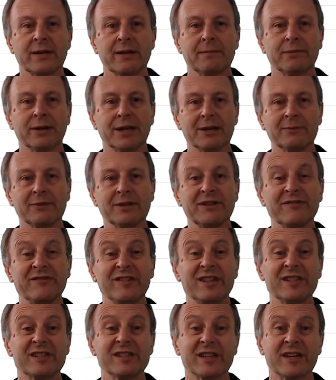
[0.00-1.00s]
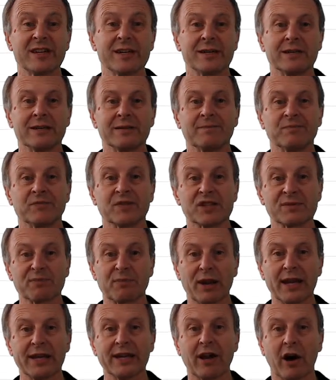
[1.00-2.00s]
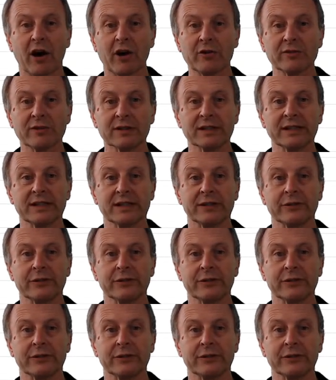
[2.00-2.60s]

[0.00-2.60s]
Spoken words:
PMEVC, display only